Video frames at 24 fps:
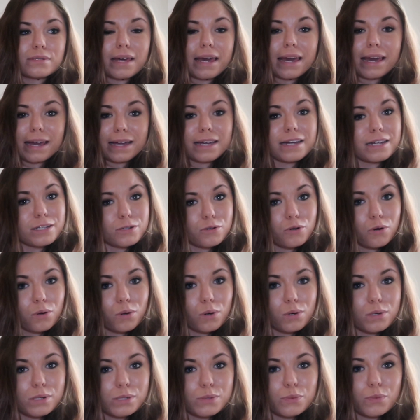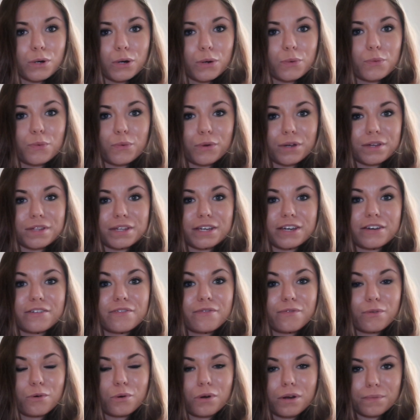hand controls weren't really
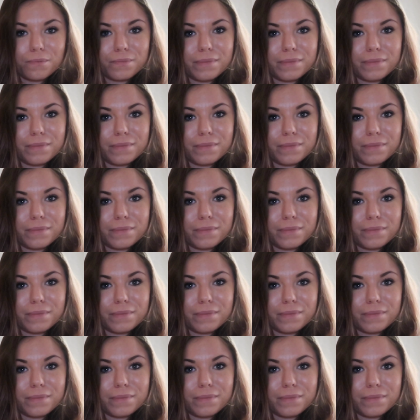for